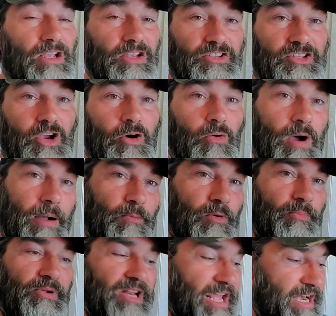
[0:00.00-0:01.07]
So I'm going to
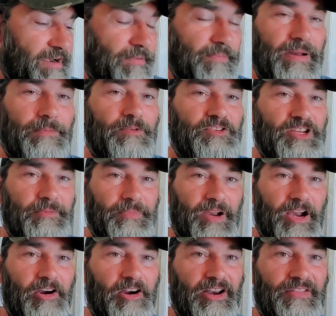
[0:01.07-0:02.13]
put that in the membership
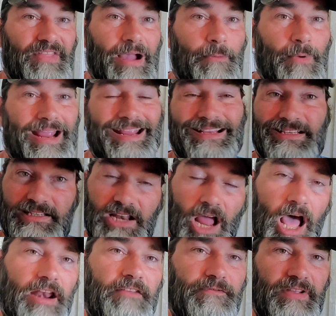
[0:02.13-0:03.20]
area. That way it's
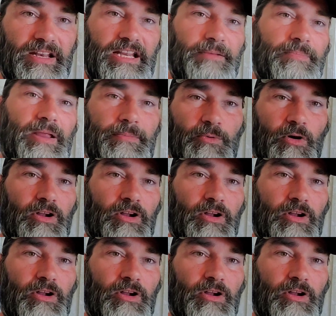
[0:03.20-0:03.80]
not offending people.